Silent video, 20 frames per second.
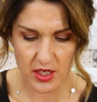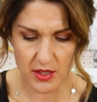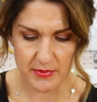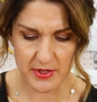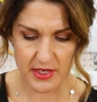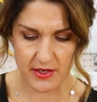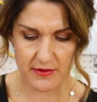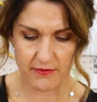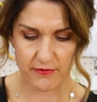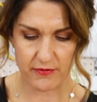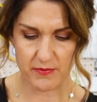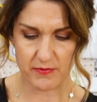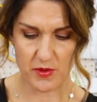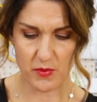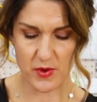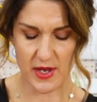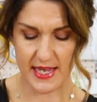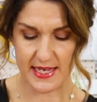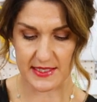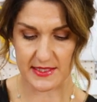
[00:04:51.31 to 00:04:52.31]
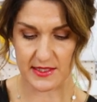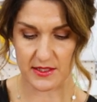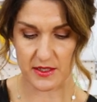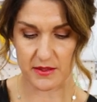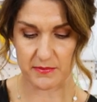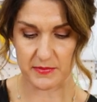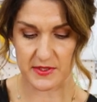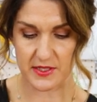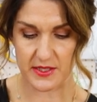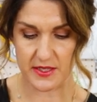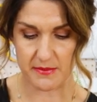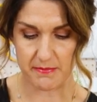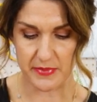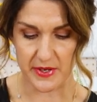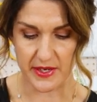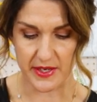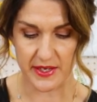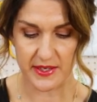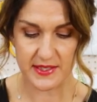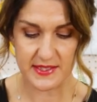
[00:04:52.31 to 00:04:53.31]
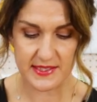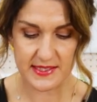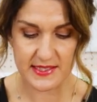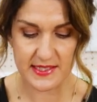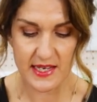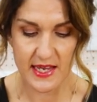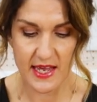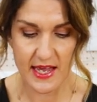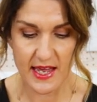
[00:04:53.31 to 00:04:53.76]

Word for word: coming up from the waist up to the bust,